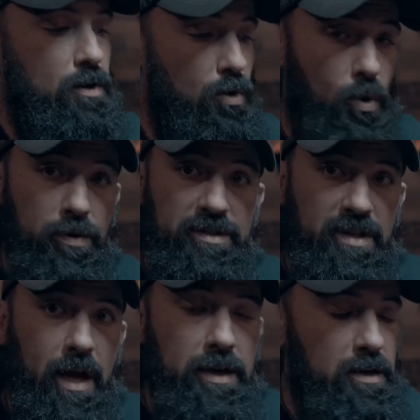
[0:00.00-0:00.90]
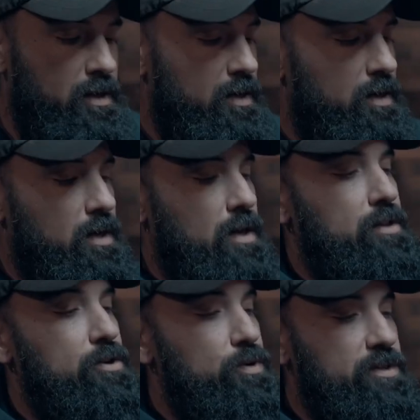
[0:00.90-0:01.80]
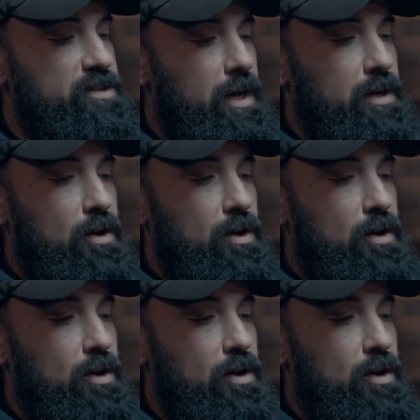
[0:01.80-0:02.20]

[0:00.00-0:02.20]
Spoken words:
our old design, the new design